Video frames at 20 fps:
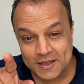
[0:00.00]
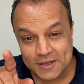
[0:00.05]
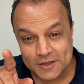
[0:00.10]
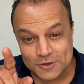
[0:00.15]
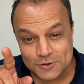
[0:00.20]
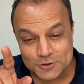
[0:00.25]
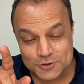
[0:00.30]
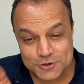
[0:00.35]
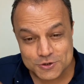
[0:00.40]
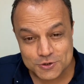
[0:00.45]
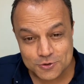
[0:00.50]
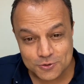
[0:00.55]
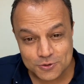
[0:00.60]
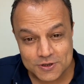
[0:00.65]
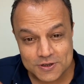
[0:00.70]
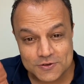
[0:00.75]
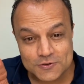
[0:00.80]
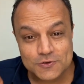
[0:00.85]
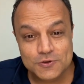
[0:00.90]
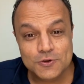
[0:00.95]
You show
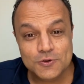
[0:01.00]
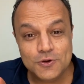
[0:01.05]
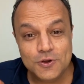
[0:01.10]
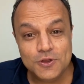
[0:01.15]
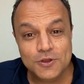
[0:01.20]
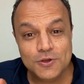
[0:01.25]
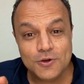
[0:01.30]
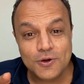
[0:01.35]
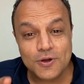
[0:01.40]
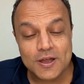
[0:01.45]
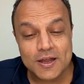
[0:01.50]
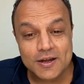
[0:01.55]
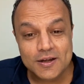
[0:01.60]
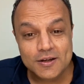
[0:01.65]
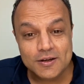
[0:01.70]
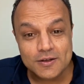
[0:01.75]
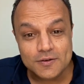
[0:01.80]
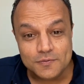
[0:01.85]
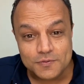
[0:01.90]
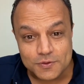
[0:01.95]
this during your
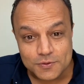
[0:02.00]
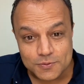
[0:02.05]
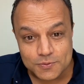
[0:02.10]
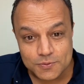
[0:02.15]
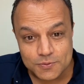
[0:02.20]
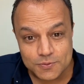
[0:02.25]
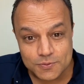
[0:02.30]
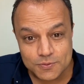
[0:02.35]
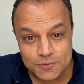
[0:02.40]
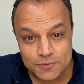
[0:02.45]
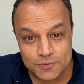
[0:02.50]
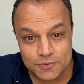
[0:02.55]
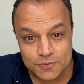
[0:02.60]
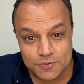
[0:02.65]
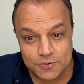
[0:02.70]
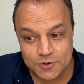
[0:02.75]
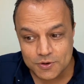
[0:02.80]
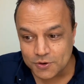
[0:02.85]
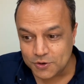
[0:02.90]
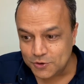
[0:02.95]
interview.
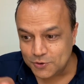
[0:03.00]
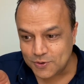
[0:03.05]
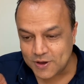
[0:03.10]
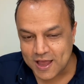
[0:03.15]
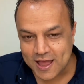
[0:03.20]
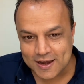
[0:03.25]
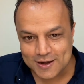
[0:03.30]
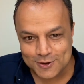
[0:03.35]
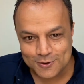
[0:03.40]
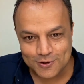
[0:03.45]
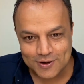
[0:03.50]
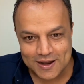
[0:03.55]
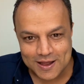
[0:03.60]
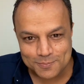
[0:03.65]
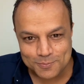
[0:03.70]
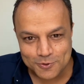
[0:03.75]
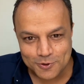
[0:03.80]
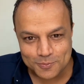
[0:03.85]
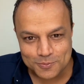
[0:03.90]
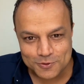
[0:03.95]
You carry your
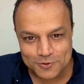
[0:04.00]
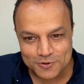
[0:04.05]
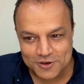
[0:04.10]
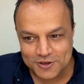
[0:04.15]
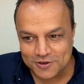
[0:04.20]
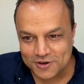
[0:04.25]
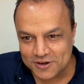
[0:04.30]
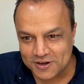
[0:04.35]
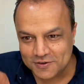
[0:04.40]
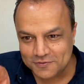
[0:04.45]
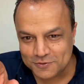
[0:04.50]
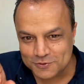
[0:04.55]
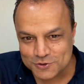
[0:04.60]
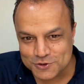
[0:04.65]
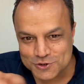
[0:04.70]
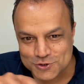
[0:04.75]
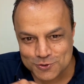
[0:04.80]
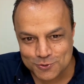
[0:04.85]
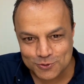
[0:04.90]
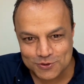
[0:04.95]
laptop during your interview,
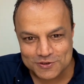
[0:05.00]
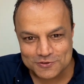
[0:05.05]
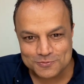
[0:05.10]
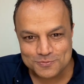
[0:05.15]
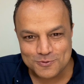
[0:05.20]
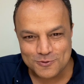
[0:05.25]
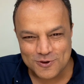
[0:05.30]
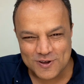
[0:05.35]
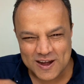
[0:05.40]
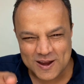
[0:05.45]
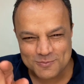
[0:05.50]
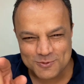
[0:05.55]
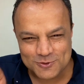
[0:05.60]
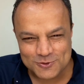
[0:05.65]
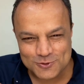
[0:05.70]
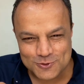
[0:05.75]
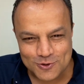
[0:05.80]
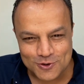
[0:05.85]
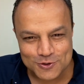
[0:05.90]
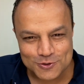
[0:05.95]
show this program, you
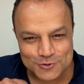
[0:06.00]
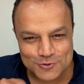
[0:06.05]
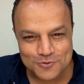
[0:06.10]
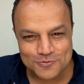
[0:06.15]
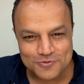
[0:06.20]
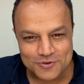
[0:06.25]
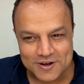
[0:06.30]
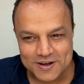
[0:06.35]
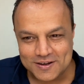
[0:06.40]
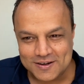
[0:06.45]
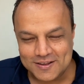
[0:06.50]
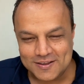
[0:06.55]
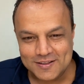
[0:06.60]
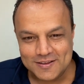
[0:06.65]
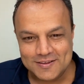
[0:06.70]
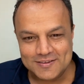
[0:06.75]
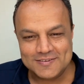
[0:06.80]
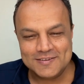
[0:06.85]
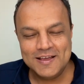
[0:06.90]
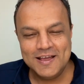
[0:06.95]
show you've written
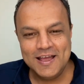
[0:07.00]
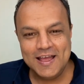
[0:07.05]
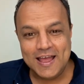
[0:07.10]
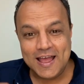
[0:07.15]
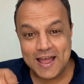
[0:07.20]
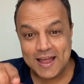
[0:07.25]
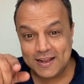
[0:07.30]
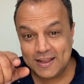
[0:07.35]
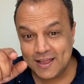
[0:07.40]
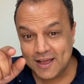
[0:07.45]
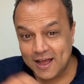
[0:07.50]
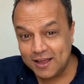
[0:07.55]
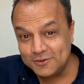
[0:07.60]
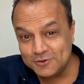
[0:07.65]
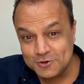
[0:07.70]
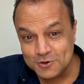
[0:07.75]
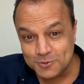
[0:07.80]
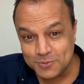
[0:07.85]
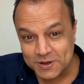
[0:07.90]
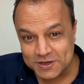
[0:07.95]
this, and they
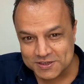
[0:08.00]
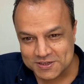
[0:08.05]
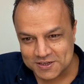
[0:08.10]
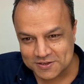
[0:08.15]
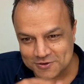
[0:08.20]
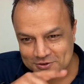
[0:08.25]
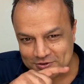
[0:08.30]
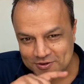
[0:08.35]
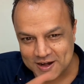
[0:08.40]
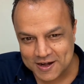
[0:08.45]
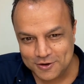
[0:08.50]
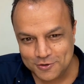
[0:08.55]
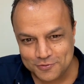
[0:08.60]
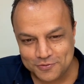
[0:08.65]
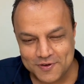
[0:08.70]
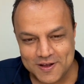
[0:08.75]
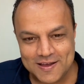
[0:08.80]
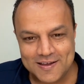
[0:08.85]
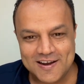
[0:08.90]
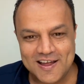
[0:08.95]
ask you questions, you're ready to
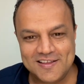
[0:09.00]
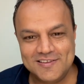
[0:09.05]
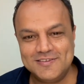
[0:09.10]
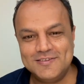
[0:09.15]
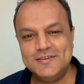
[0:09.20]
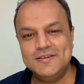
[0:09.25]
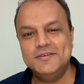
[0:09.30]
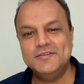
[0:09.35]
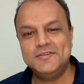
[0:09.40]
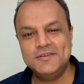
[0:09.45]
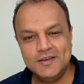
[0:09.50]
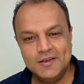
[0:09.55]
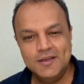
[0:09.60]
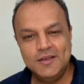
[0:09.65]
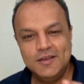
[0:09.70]
fire answers.